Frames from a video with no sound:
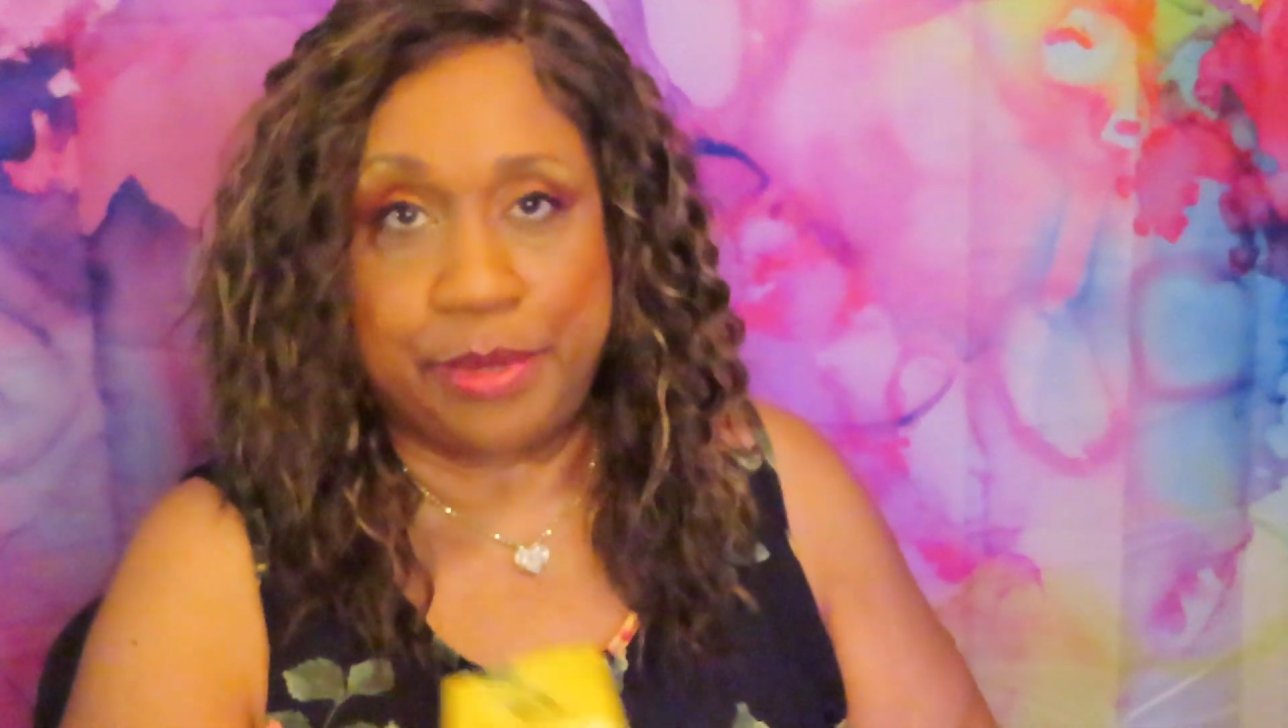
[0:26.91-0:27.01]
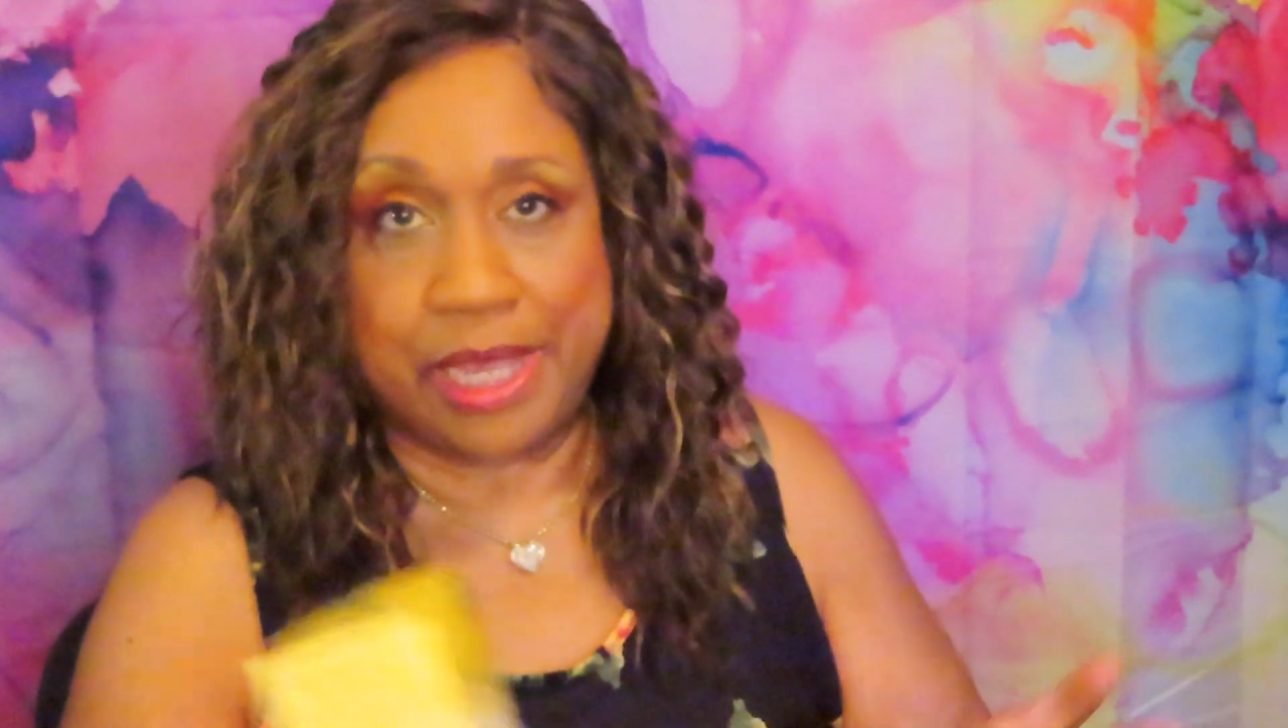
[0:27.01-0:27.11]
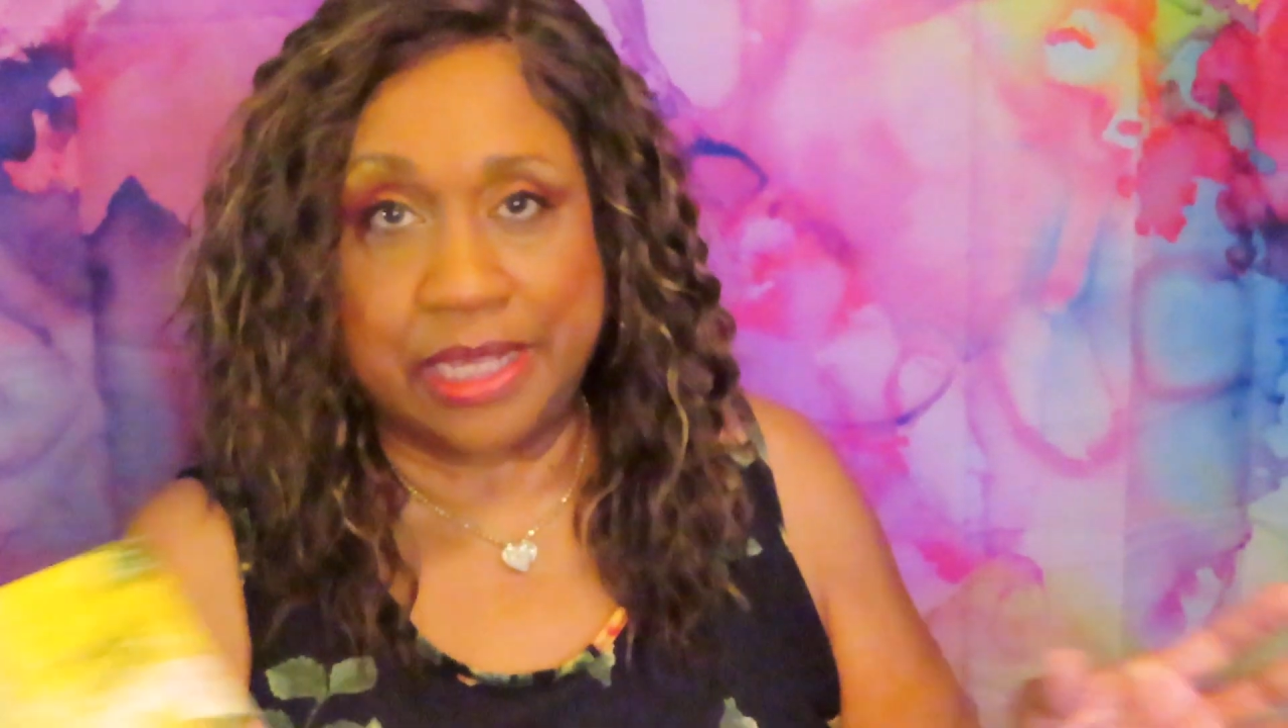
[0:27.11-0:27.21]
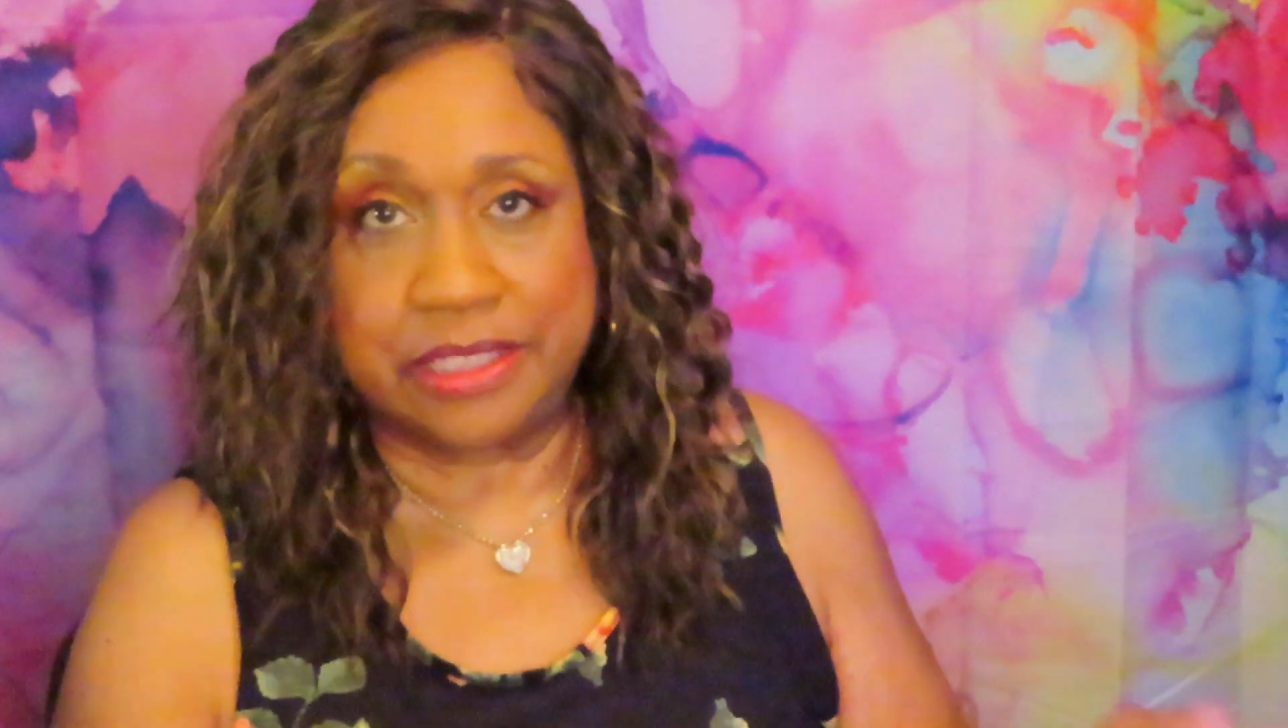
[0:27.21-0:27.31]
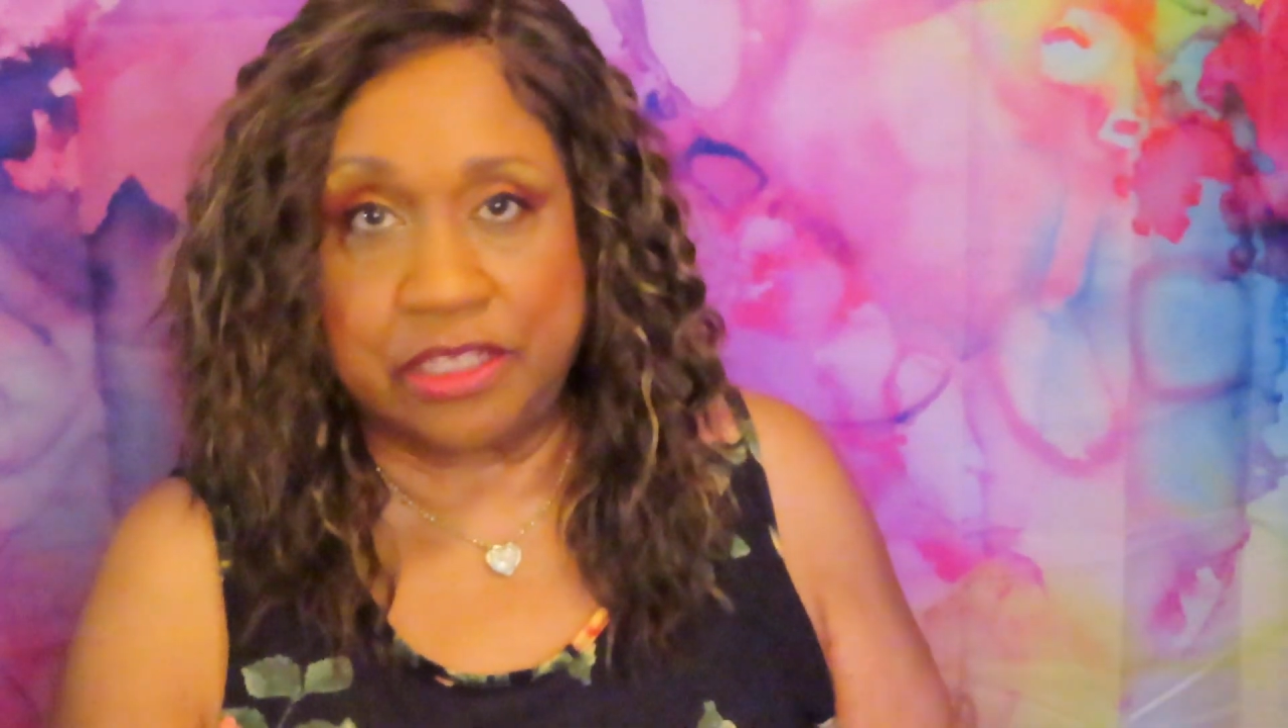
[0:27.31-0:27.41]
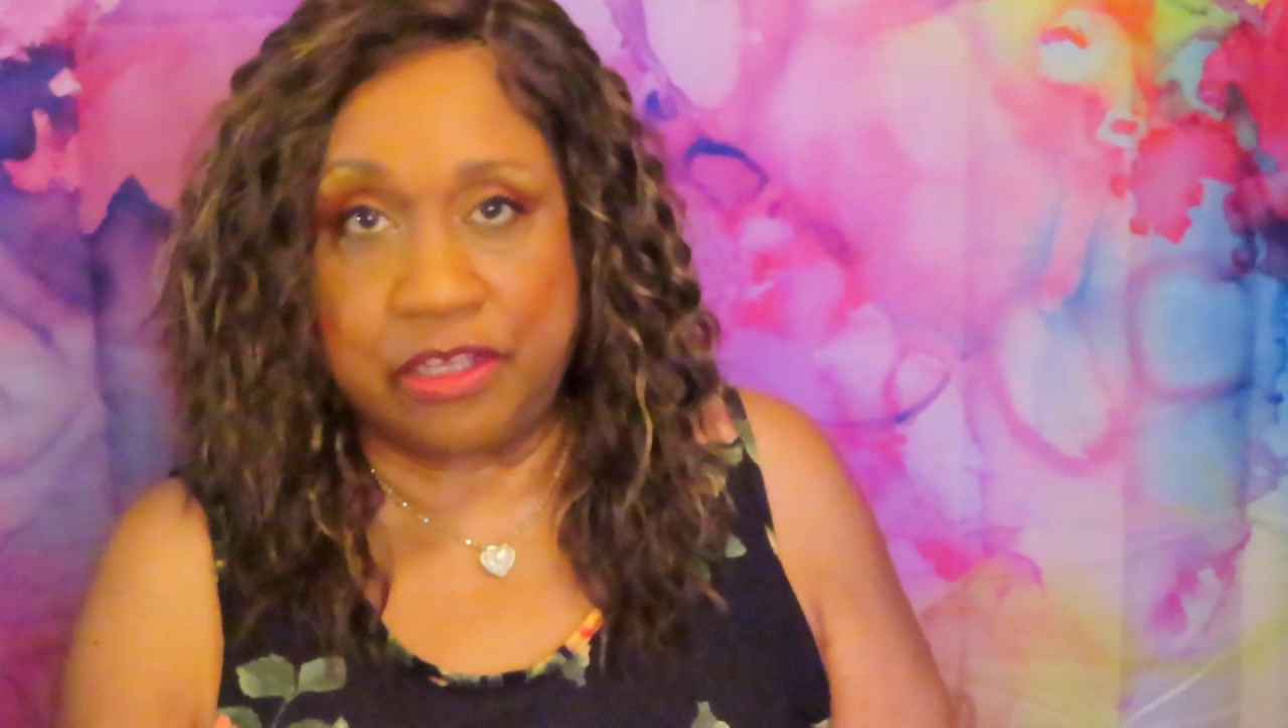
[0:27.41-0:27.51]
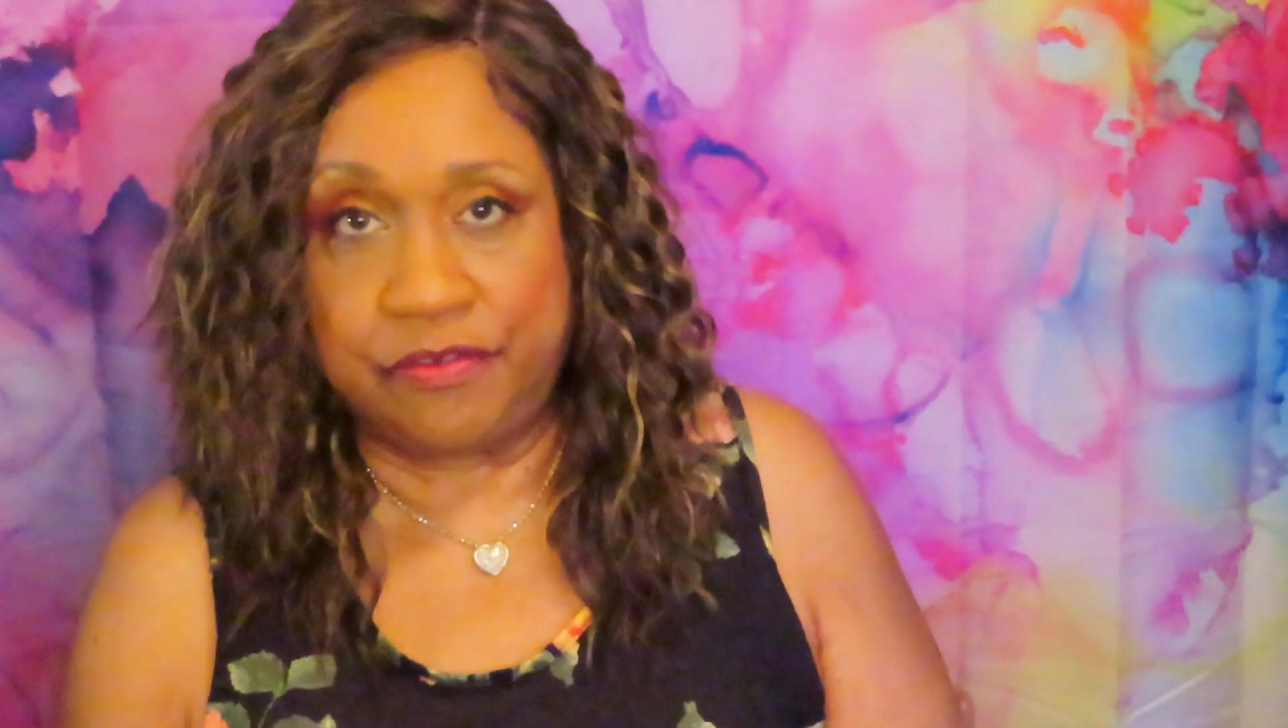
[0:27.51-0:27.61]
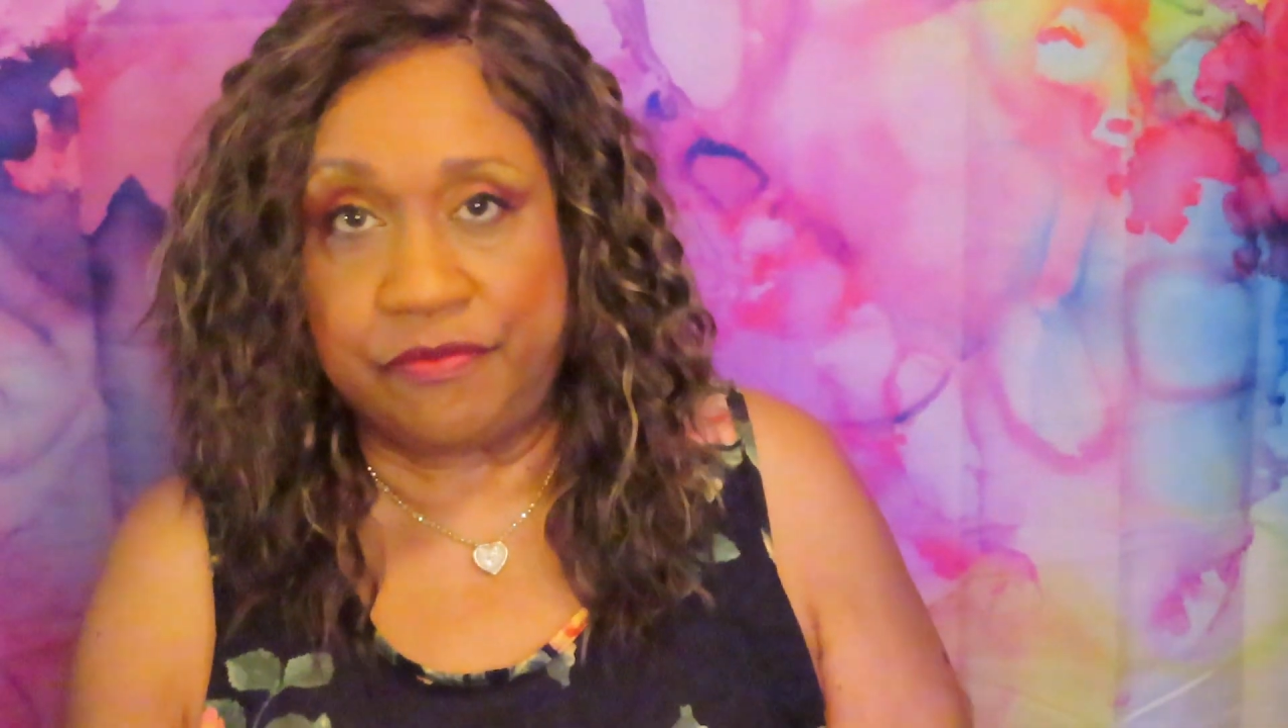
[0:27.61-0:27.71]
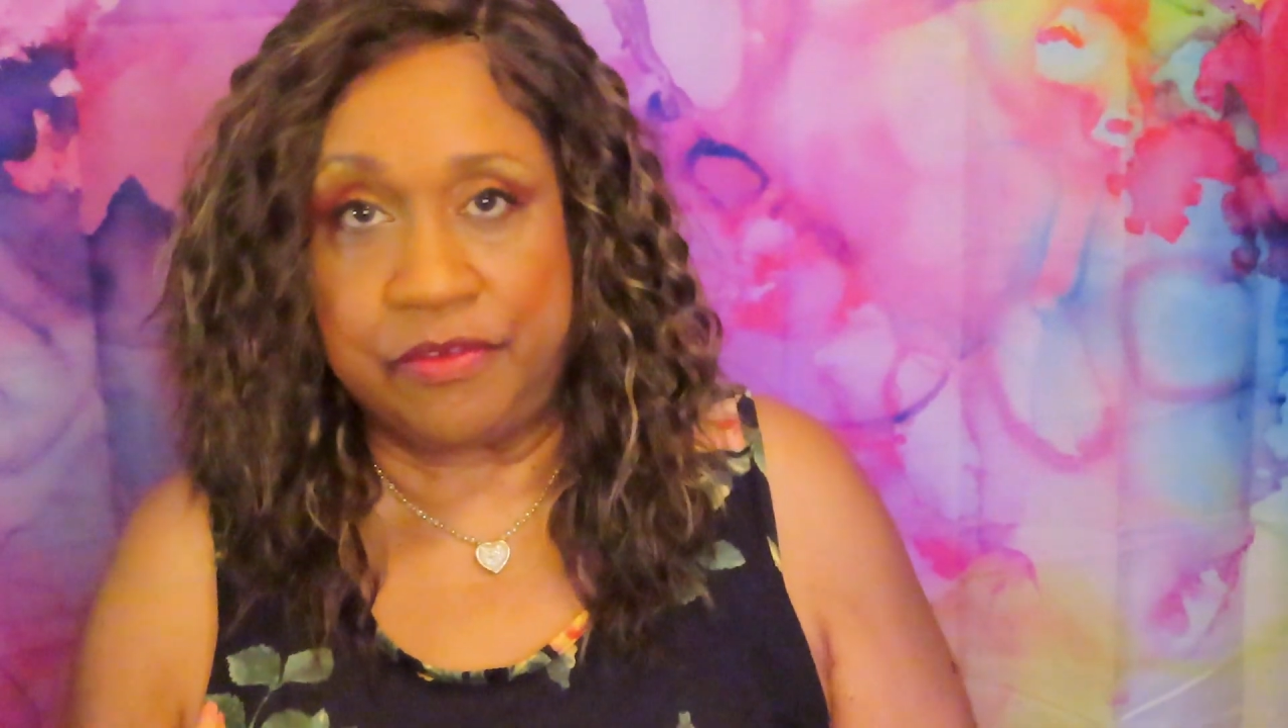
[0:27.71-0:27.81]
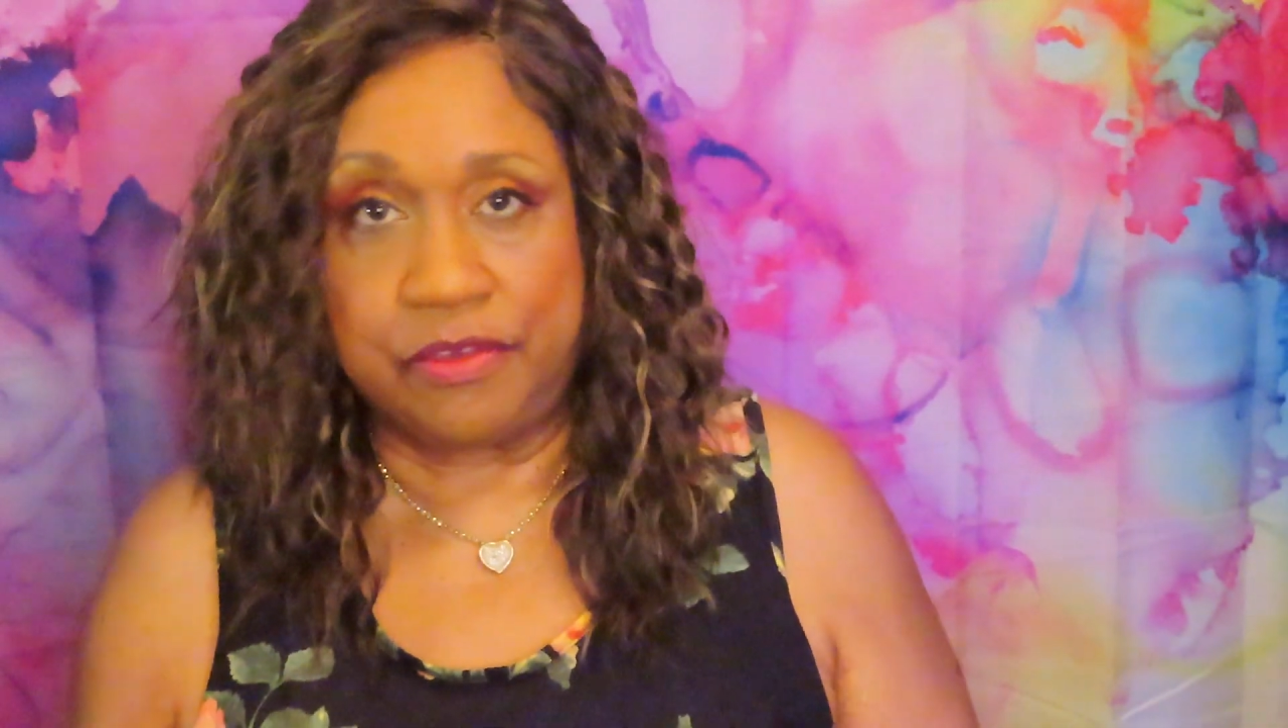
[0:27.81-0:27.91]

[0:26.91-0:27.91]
box of